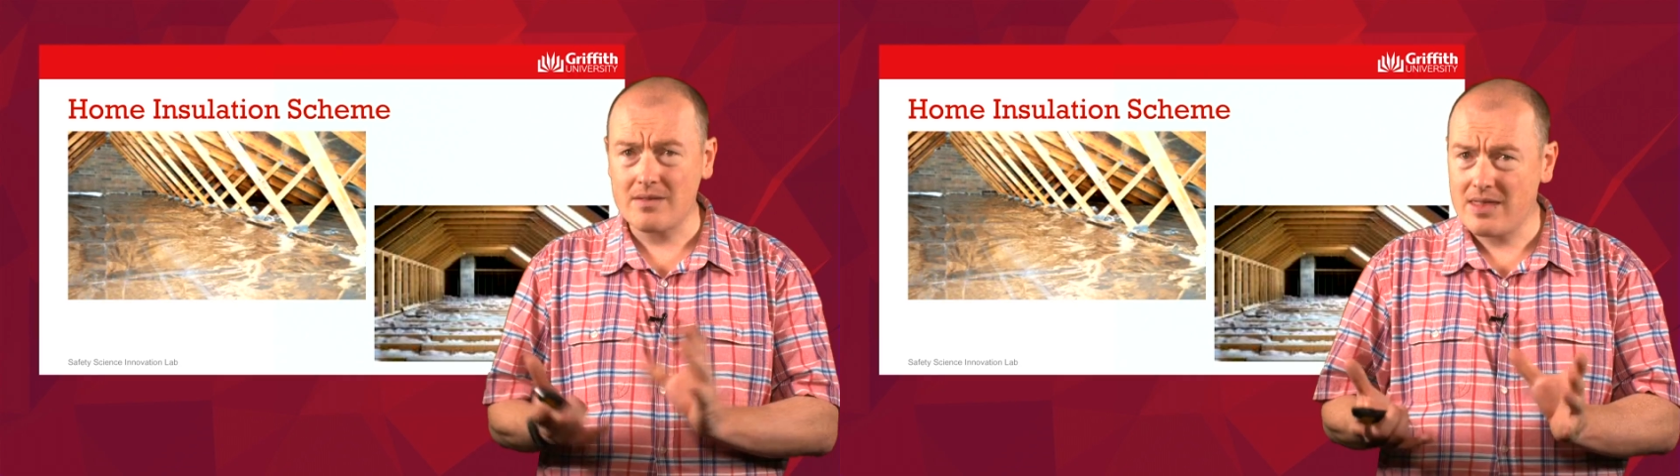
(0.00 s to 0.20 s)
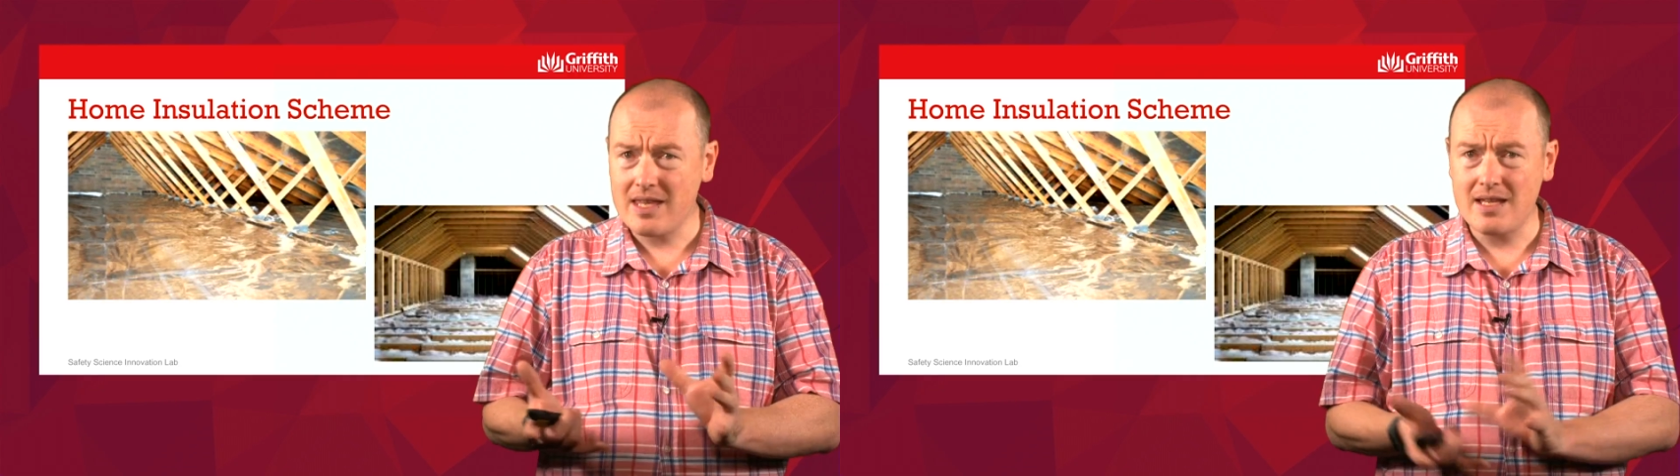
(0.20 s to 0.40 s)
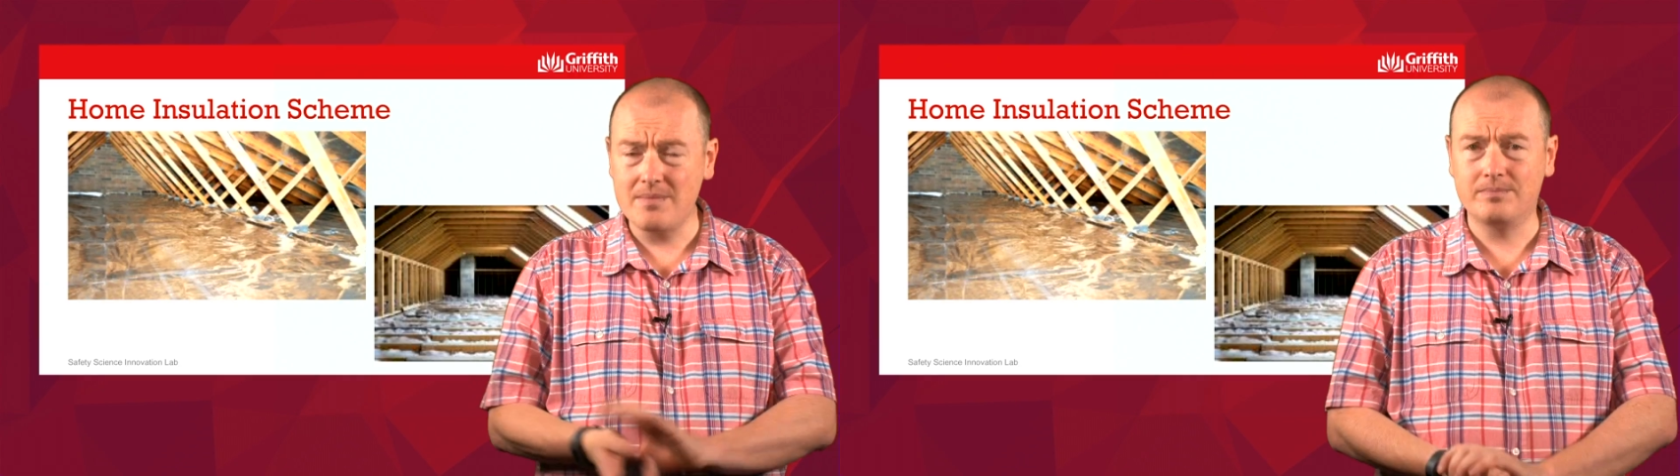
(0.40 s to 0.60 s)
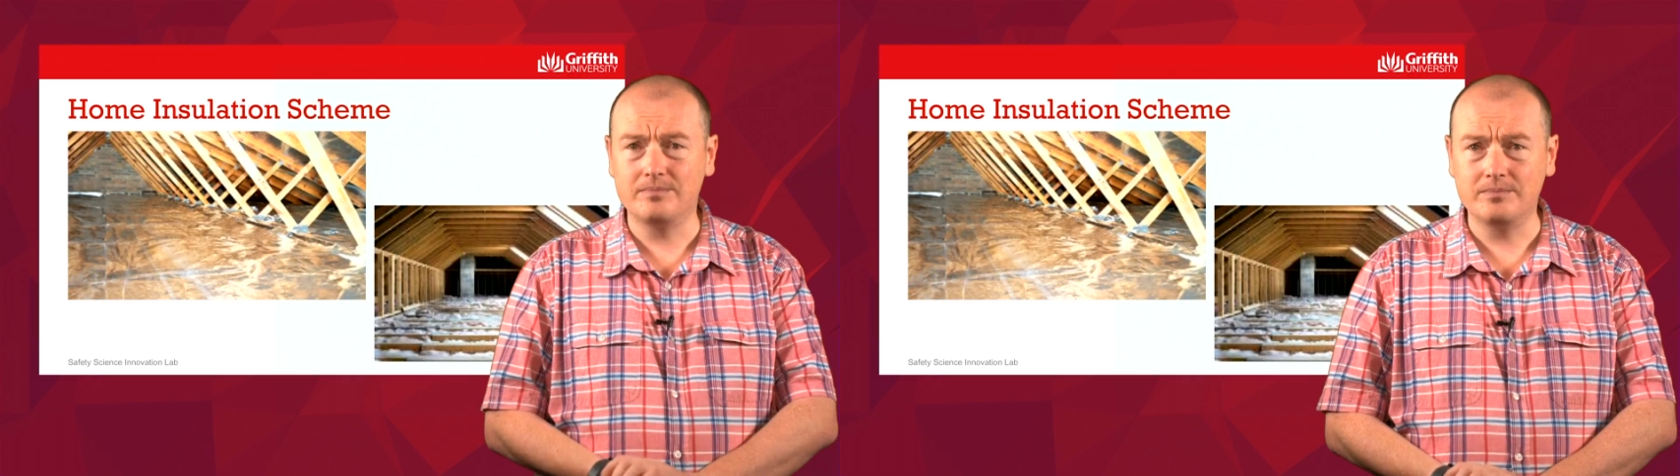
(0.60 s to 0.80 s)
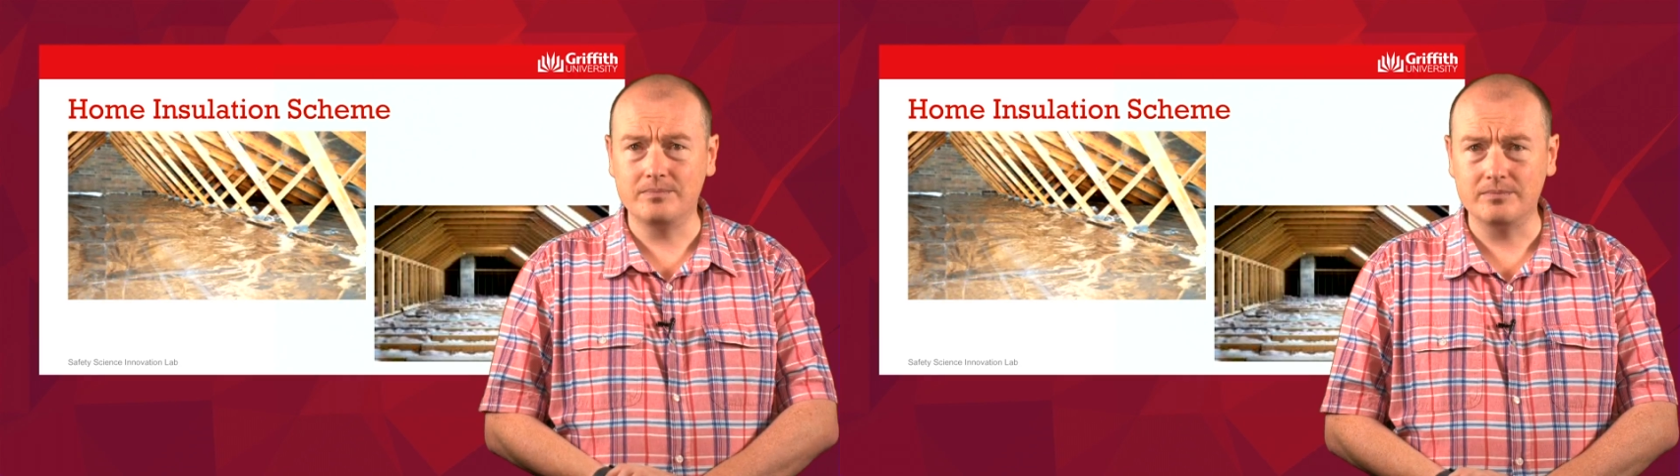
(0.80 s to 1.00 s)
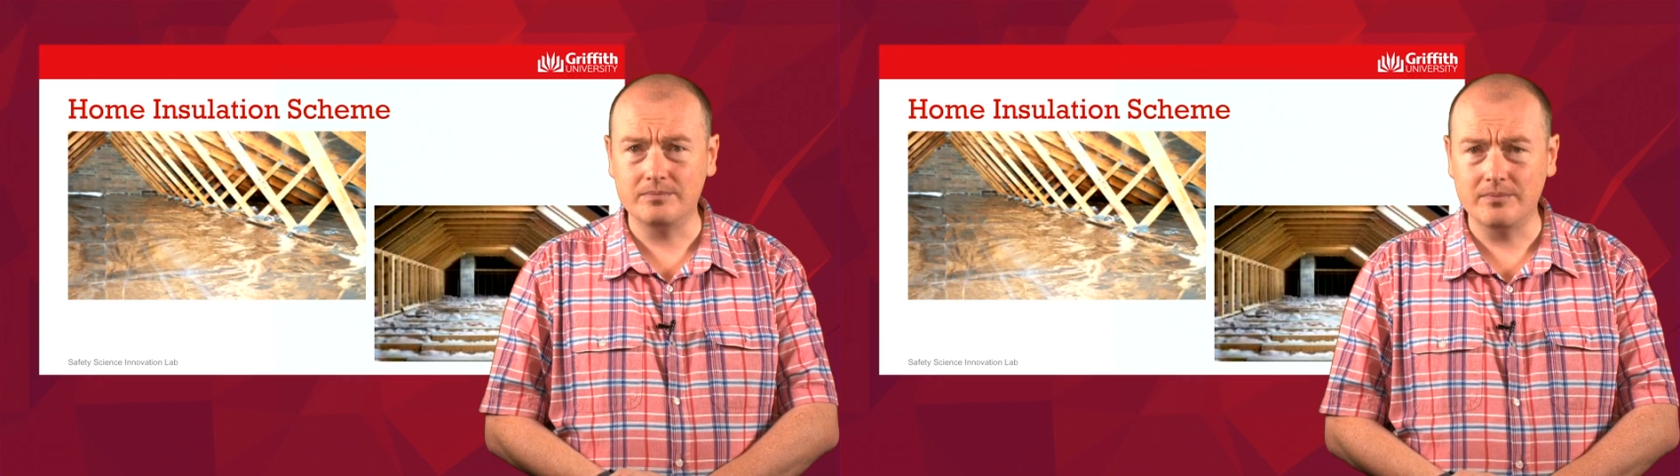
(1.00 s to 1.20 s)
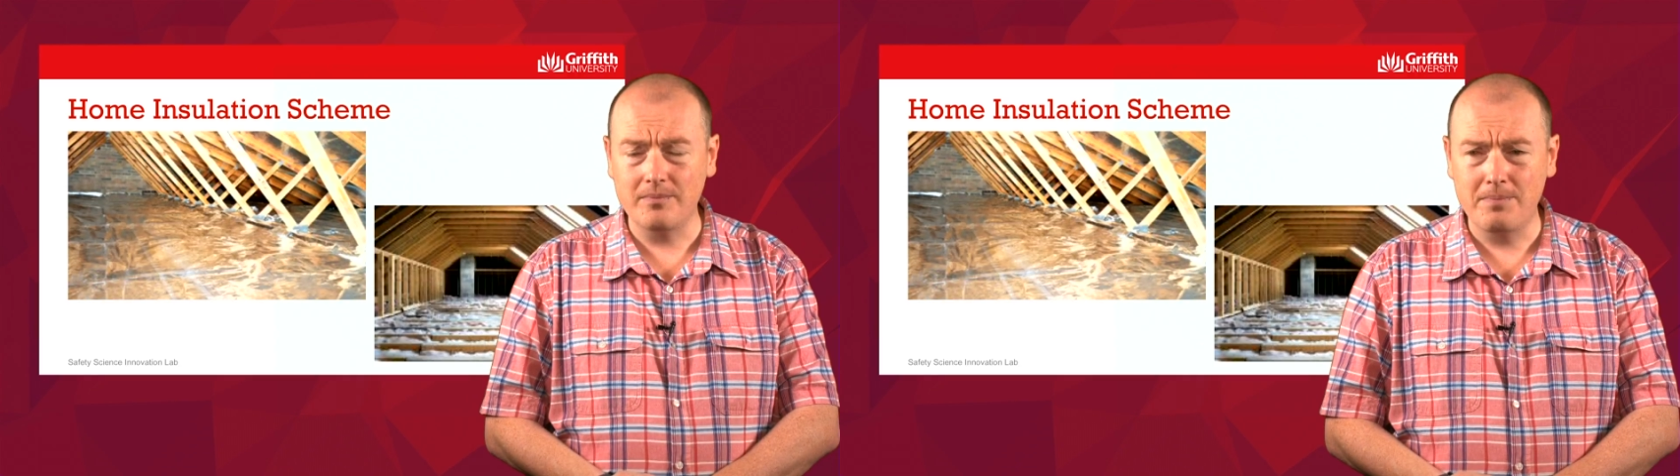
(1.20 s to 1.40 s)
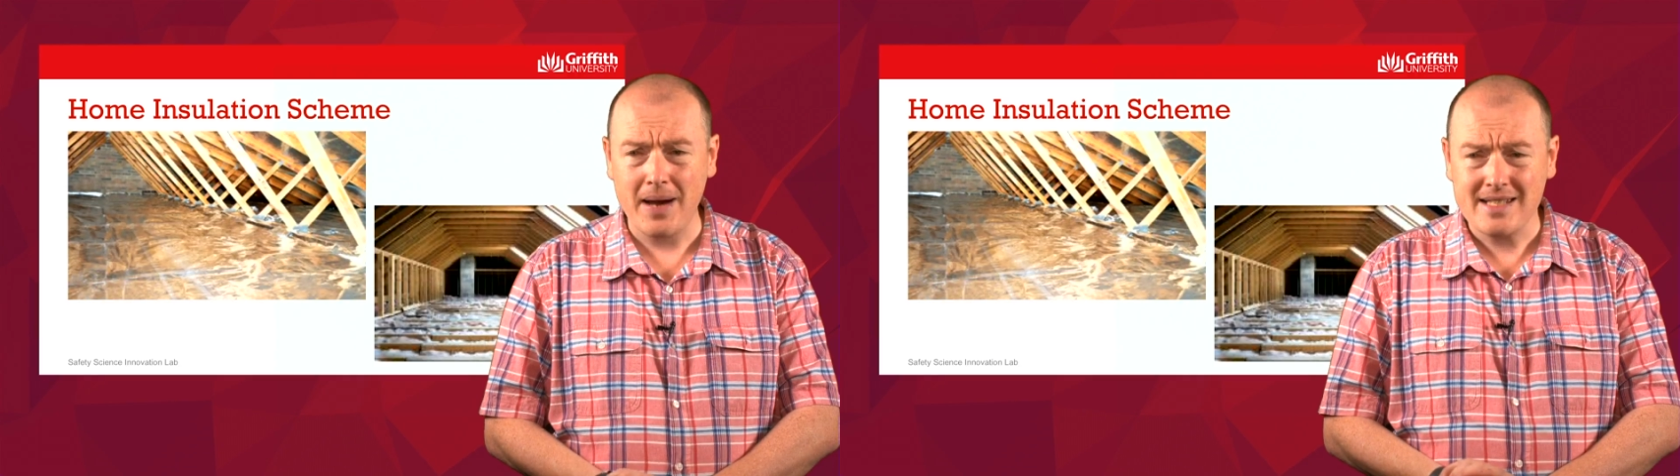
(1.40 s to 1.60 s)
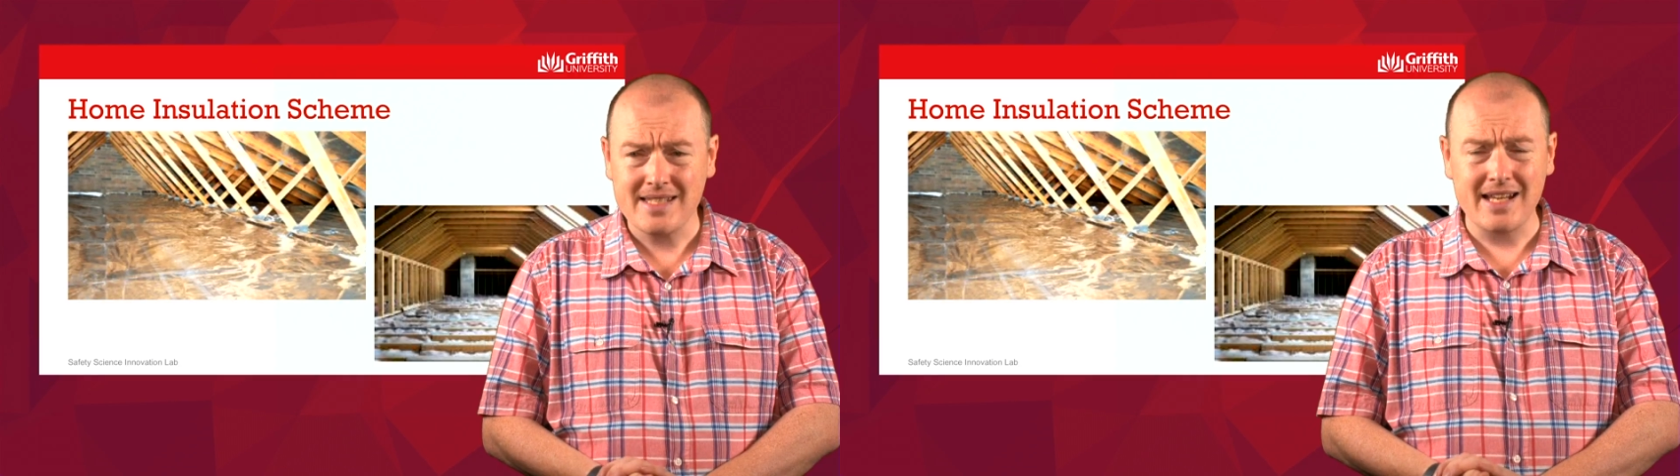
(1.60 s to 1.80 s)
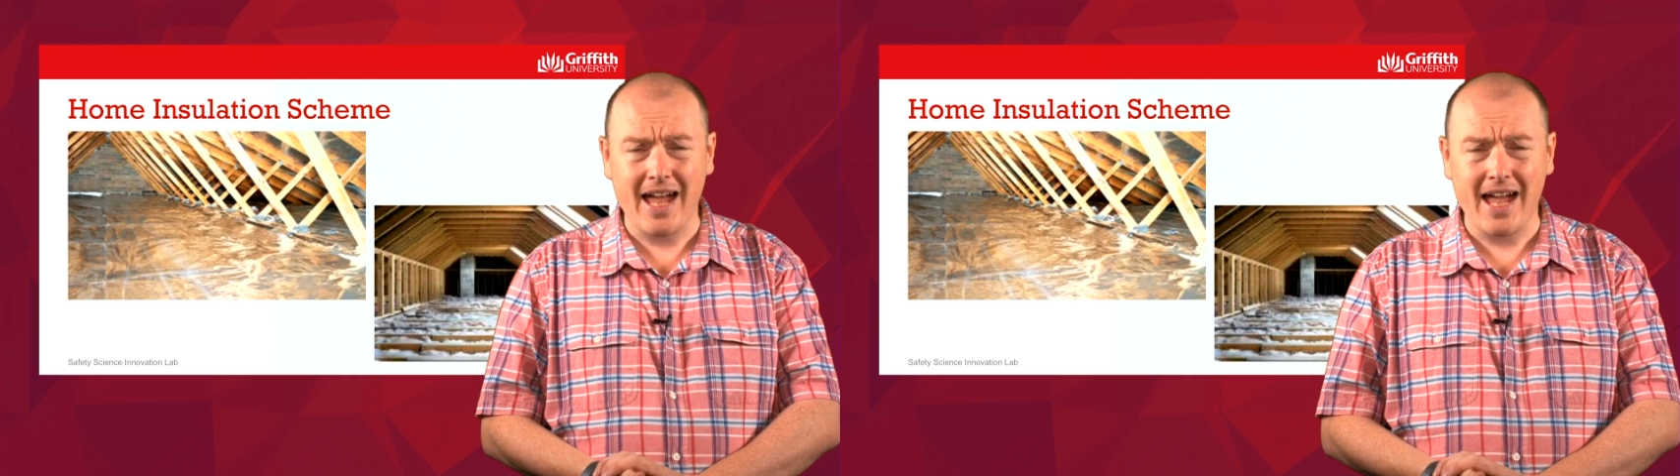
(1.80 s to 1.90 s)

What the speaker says: The basic